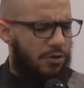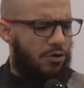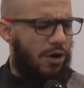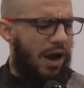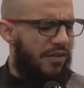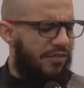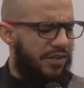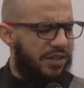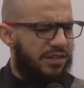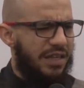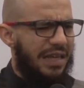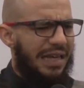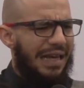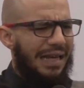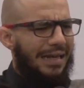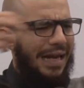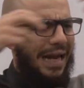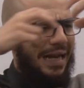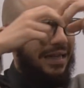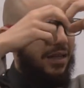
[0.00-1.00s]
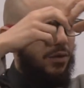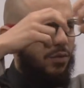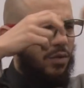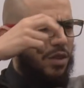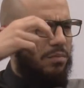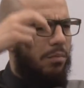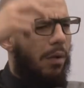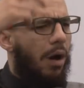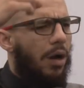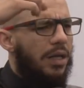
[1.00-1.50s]
Gravity collided
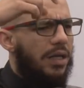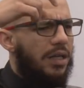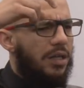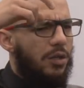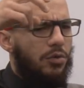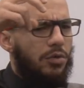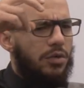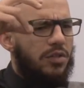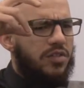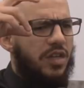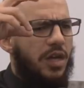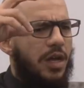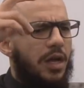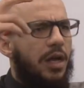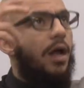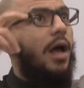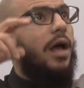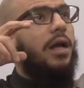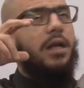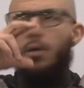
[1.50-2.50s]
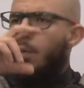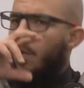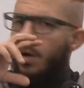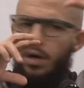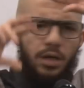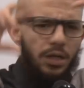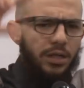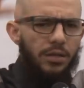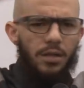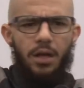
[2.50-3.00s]
with molecules in the
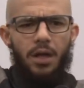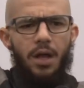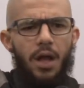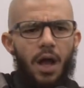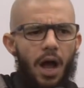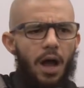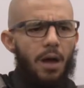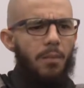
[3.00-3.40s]
world.